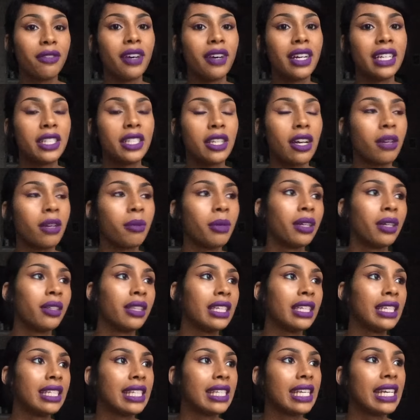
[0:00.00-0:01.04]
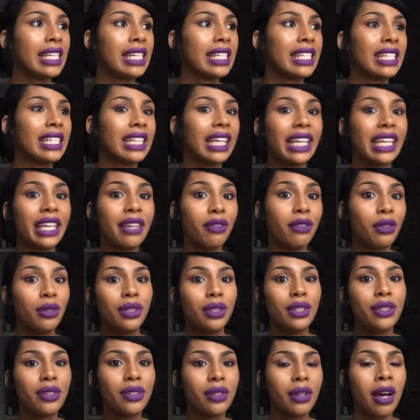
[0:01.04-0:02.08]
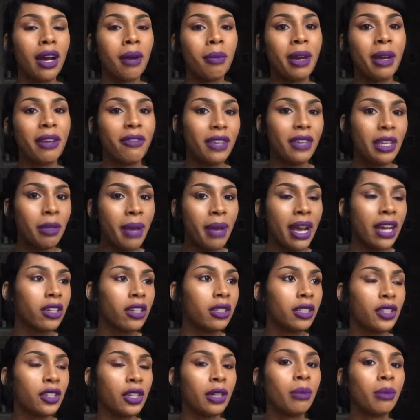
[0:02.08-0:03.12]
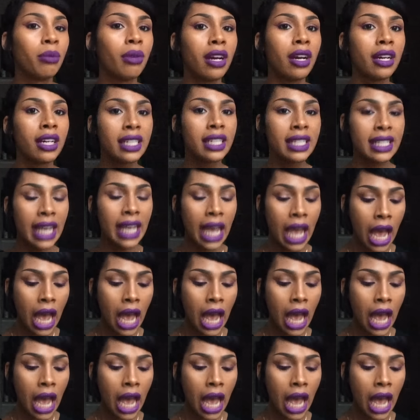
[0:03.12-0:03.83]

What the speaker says: fun to talk about these things and, like, give you these my feedback on certain products.